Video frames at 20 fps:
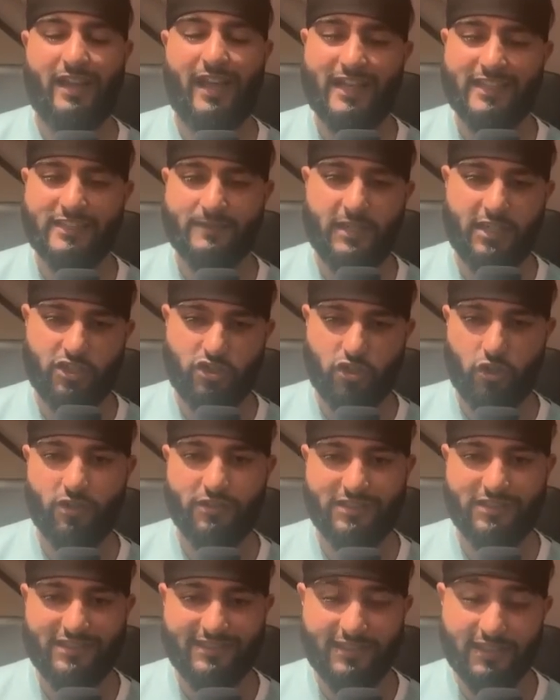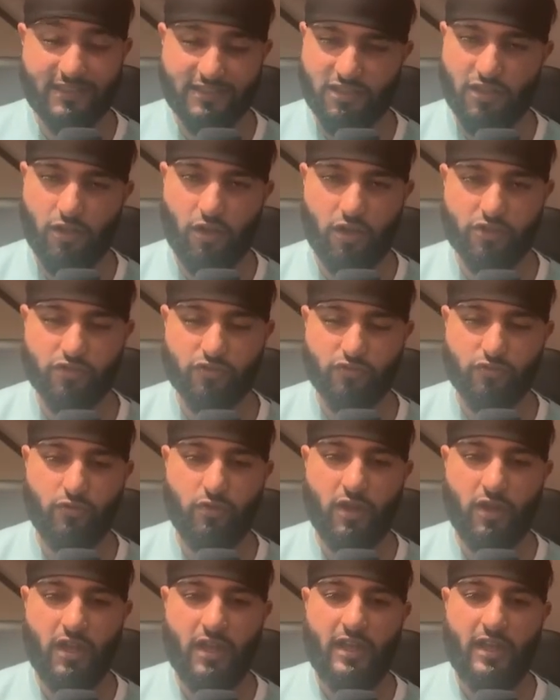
as many chances as an Arsenal.